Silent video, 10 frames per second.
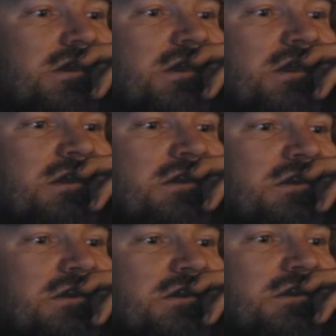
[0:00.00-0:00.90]
And
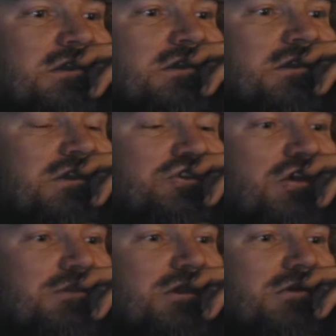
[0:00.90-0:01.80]
he
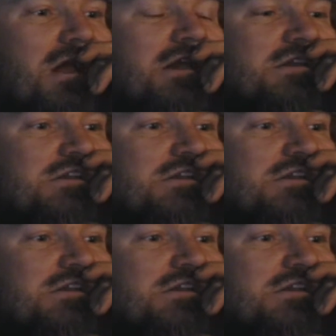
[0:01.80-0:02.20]
took me around.